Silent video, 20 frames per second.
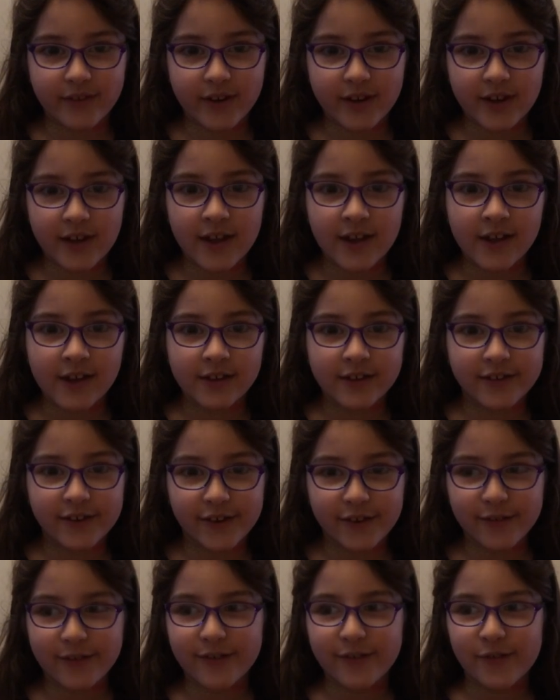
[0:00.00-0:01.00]
three,
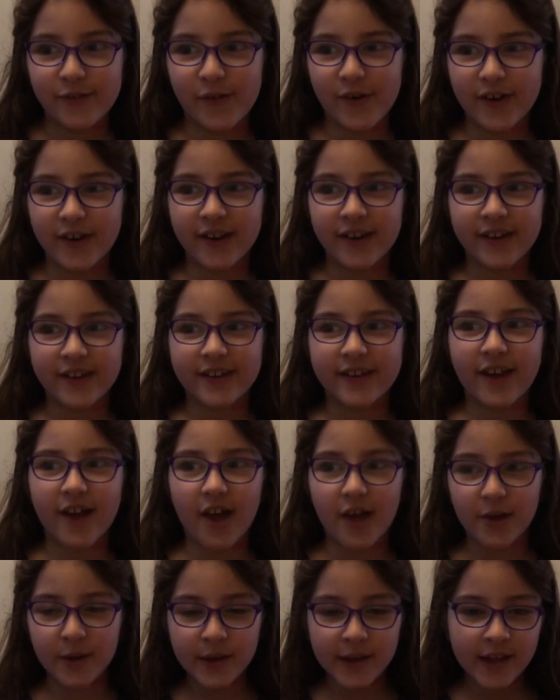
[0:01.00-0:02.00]
two, one,
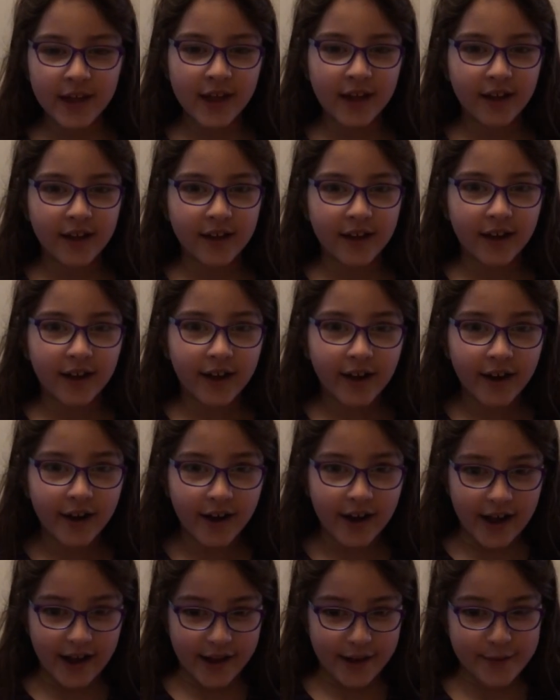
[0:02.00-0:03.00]
go.
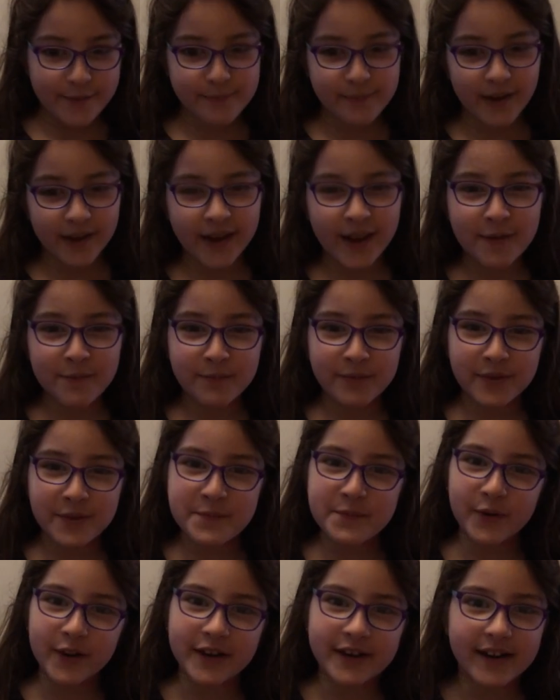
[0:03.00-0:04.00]
Hi, my name's
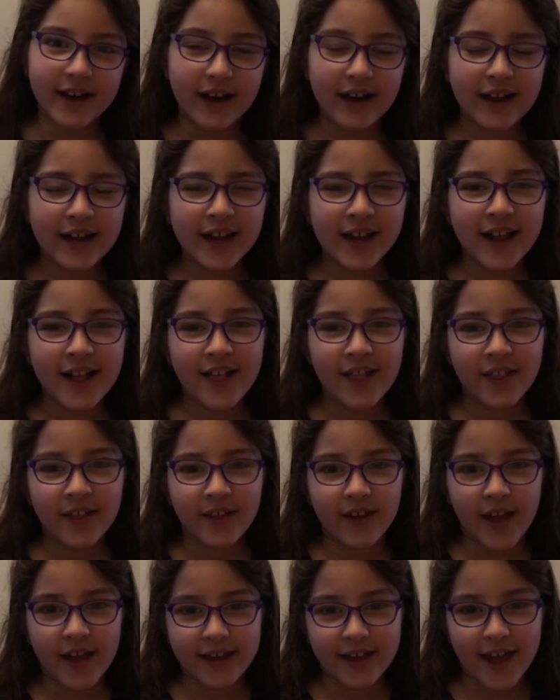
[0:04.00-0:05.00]
Sabrina,
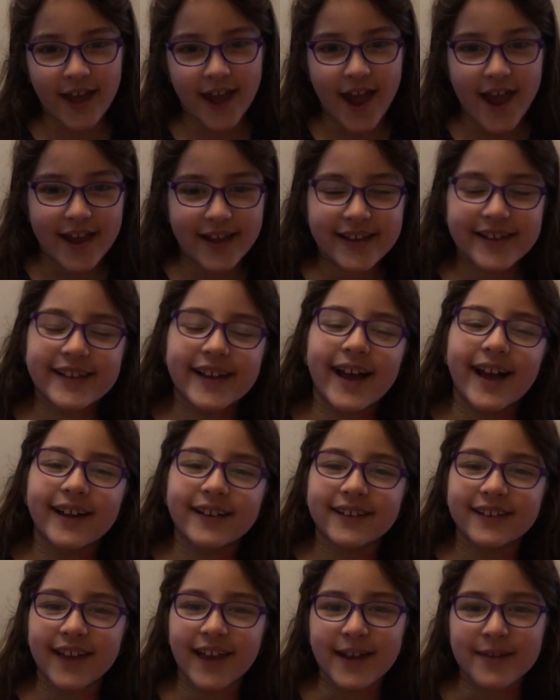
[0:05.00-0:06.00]
aka
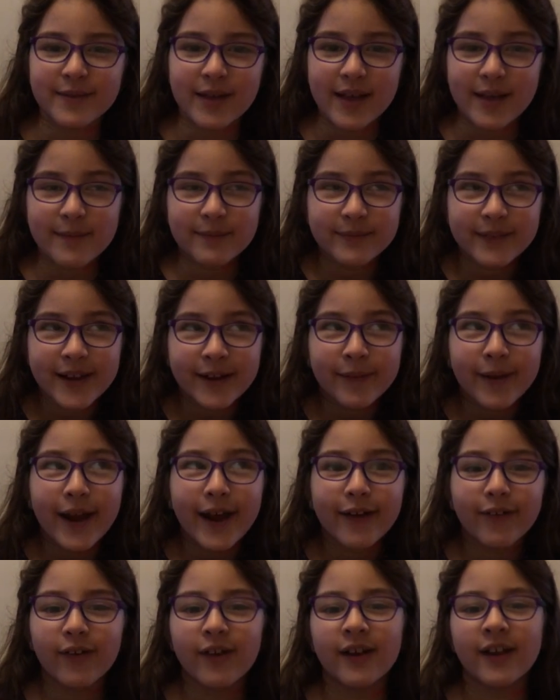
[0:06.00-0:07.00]
Cat Gamer.
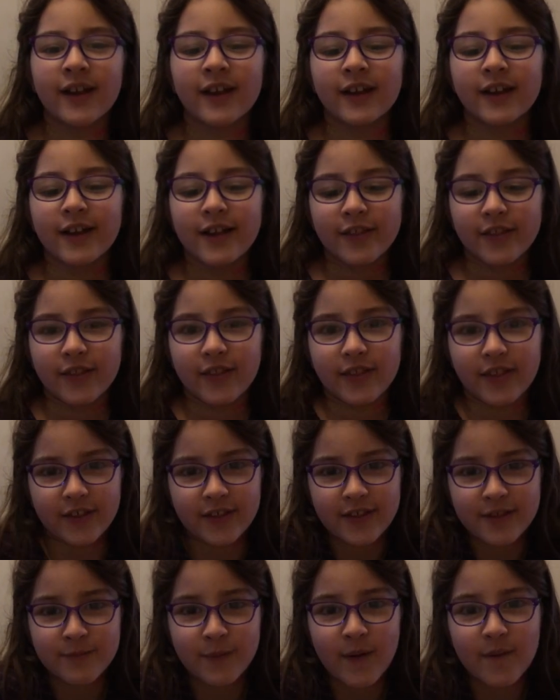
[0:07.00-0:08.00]

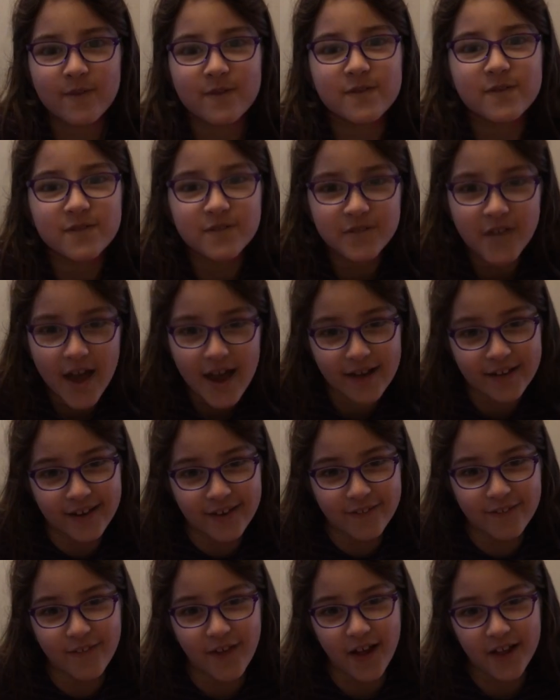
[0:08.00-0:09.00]
This is my
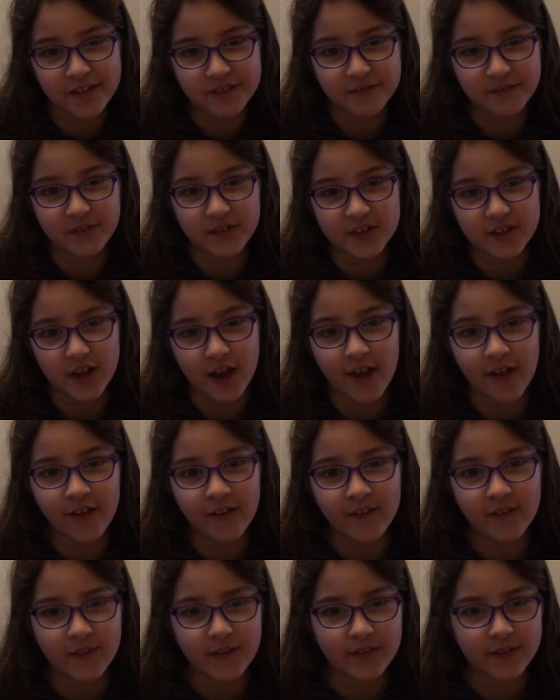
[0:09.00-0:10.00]
very first
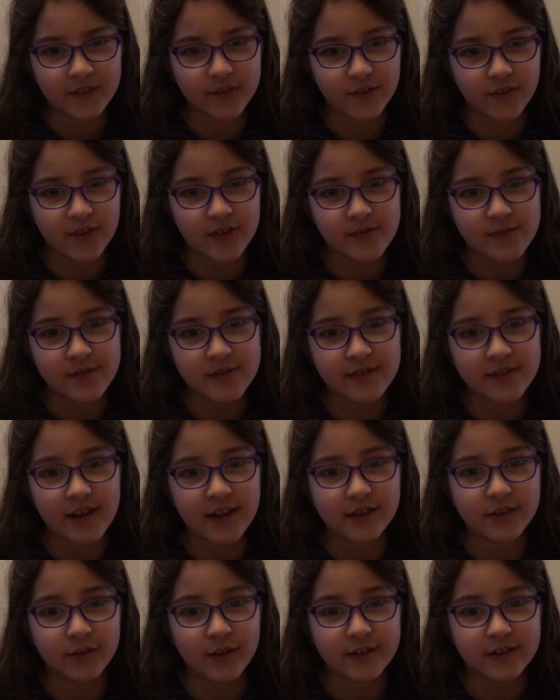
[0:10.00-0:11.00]
video. It's Christmas
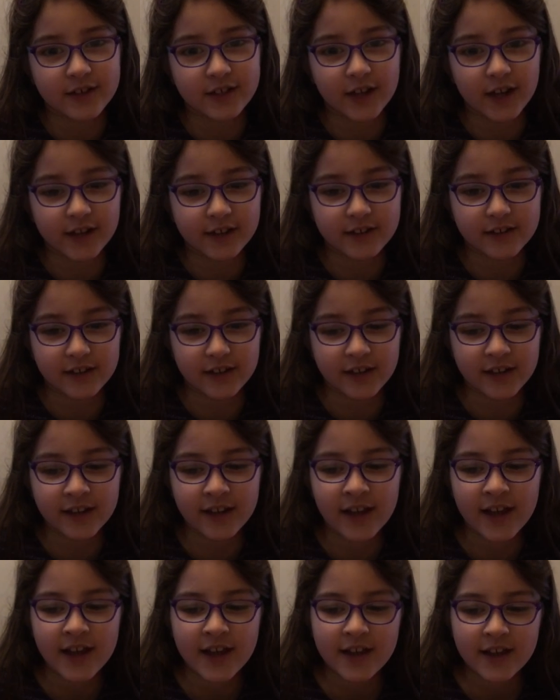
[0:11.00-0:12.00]
Day
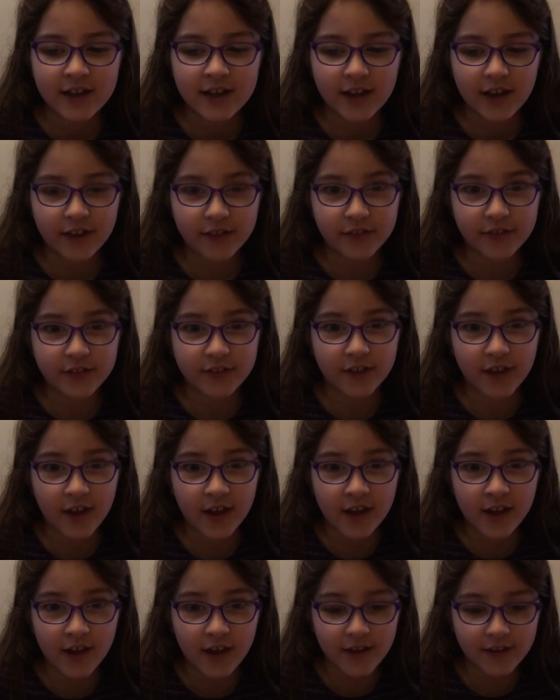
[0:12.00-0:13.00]
2019, and
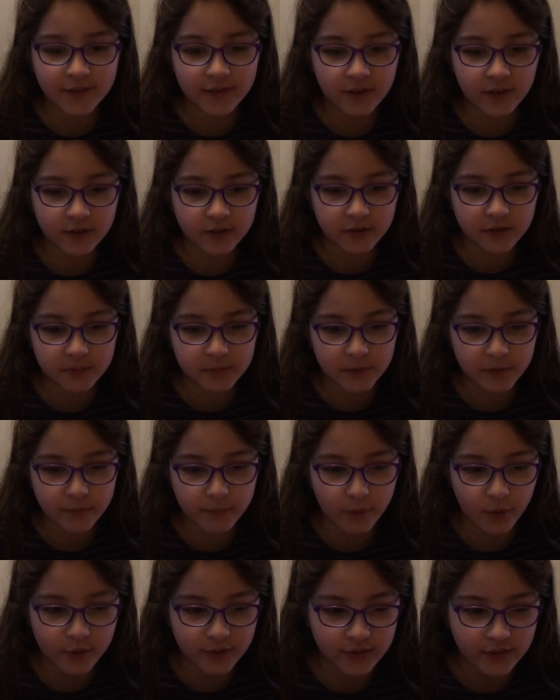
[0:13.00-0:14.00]
today I'm going to be
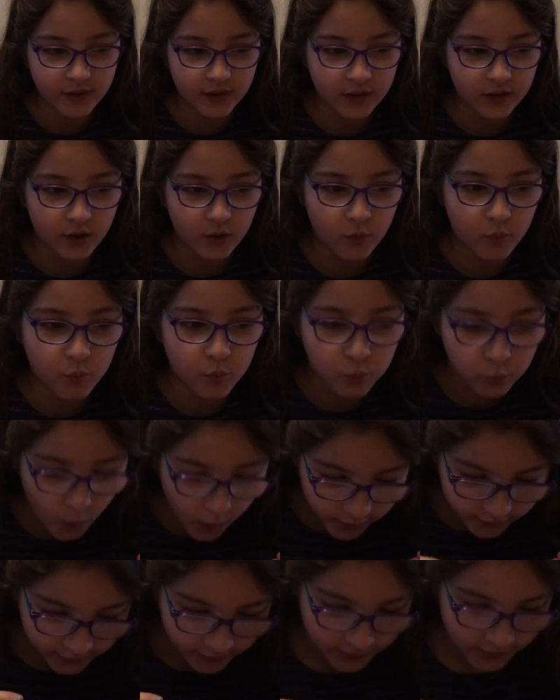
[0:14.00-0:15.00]
unboxing
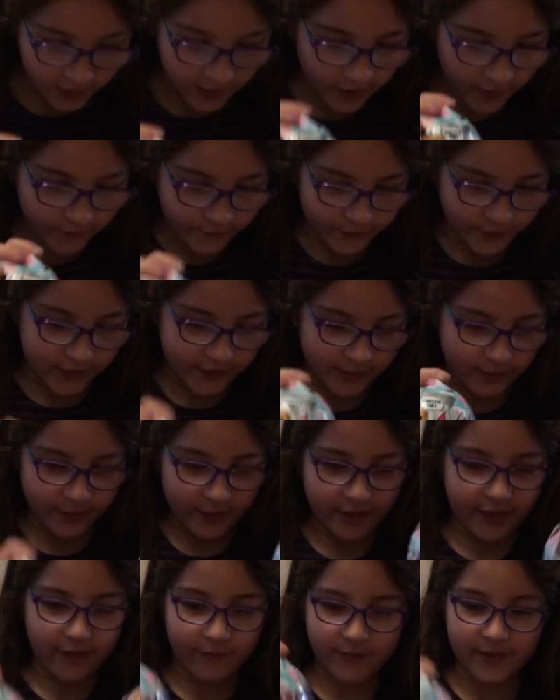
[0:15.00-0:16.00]
one of these
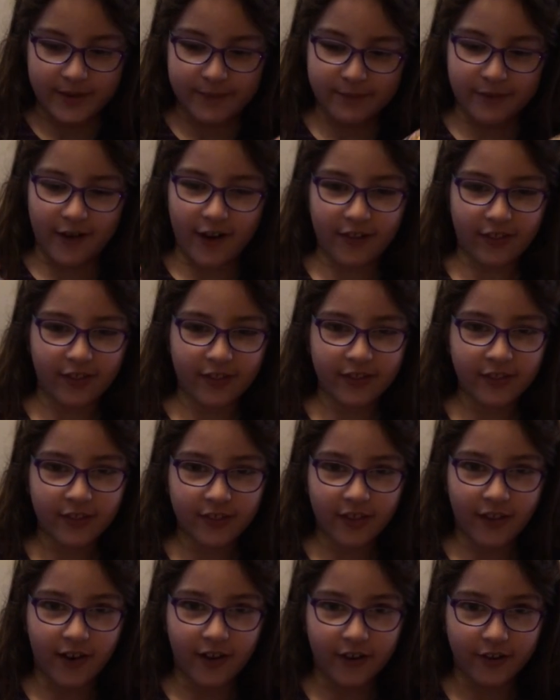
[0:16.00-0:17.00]
lovely
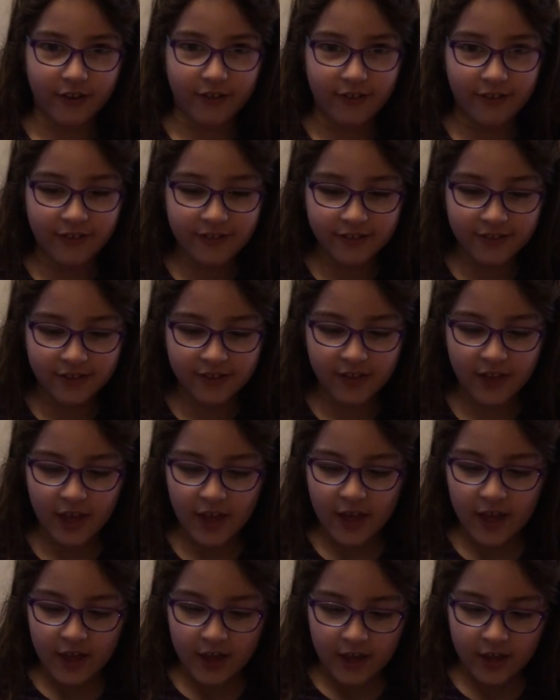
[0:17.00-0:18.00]
presents that I got.
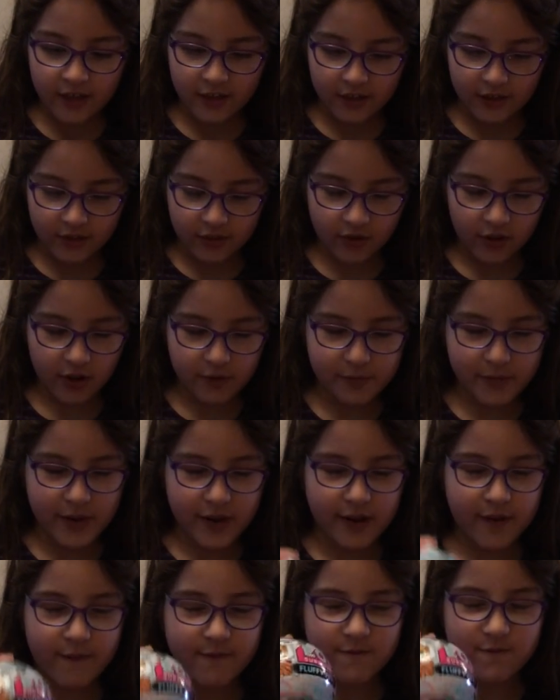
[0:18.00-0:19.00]
It's going to
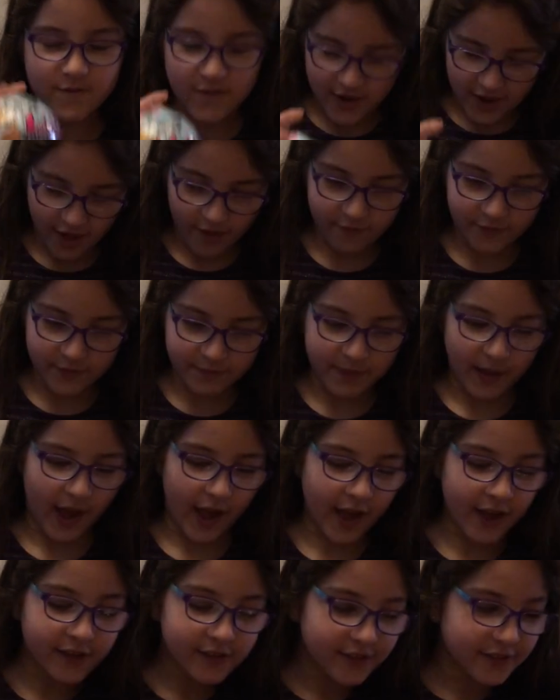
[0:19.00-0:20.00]
be Fluffy
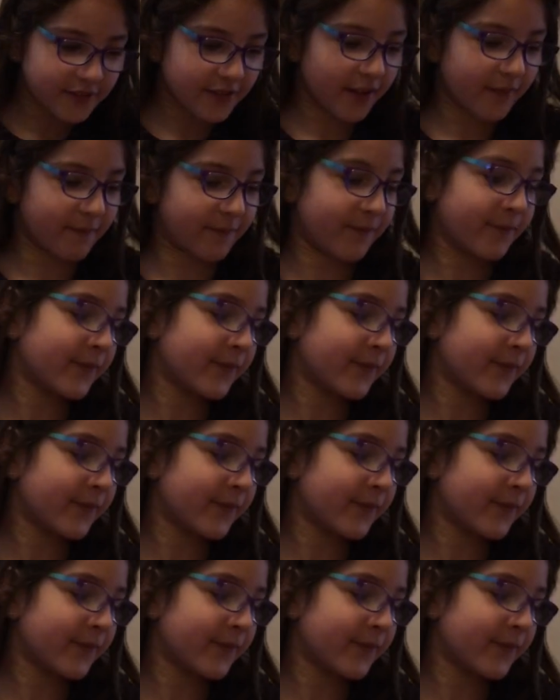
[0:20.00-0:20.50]
Pets. I'm